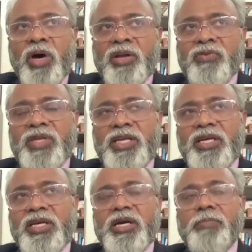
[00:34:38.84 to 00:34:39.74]
one of
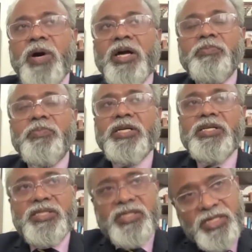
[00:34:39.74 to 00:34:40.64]
the
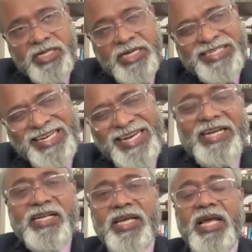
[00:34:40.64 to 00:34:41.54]
compartments gets
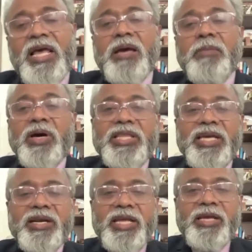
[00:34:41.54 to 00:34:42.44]
hit, but
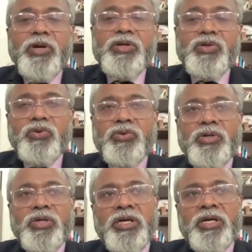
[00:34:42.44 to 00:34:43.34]
they are able to
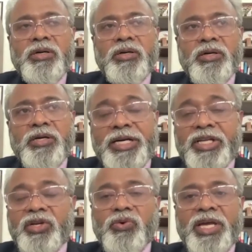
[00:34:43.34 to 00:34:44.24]
uh,
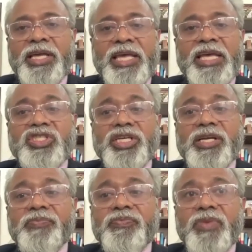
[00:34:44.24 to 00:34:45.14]
continue
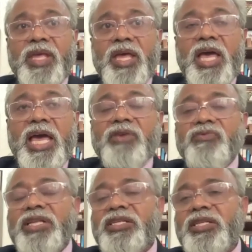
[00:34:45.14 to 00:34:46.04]
engaging.
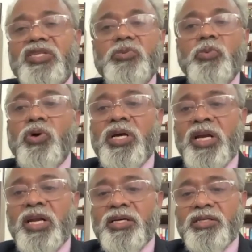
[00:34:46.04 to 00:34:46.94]
And when the smoke
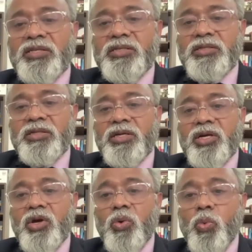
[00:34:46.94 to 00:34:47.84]
clears,
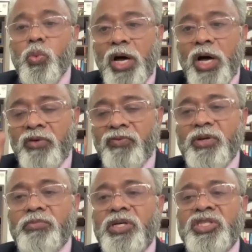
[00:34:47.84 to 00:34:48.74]
one of
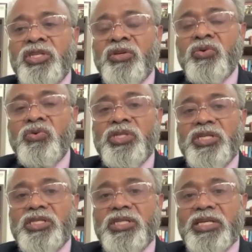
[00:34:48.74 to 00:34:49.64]
the merchant
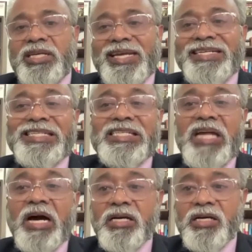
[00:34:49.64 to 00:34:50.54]
cruisers gets
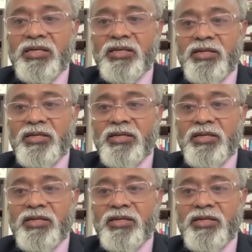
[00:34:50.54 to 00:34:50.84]
sunk